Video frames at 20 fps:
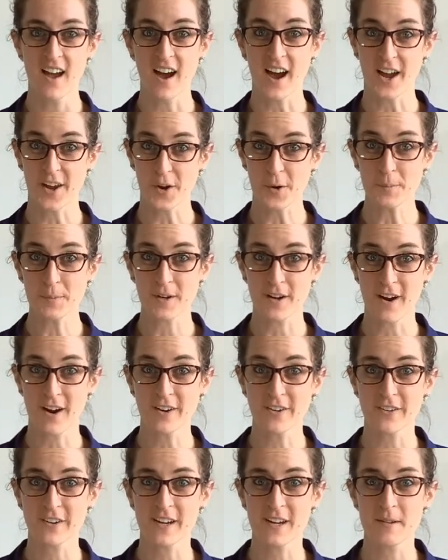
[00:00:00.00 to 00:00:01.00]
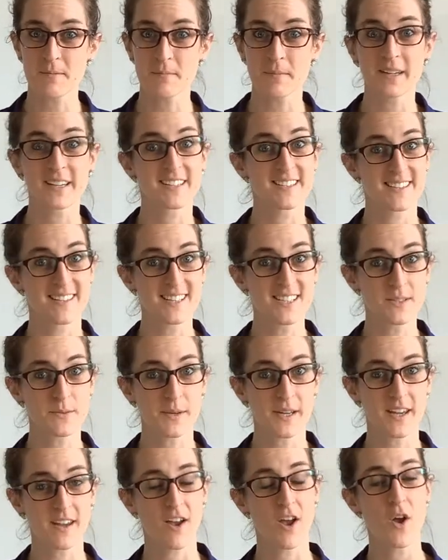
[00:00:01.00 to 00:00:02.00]
I hope you're hungry because this
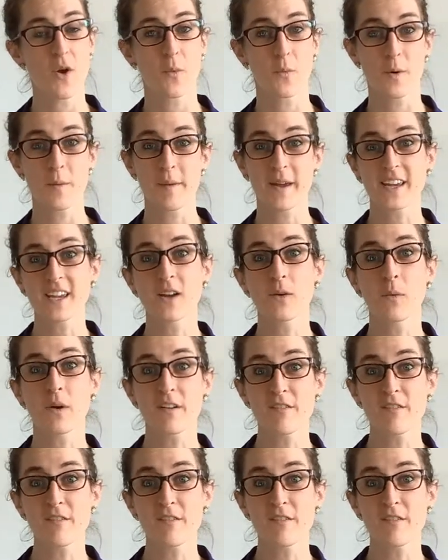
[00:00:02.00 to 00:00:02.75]
week we're making one of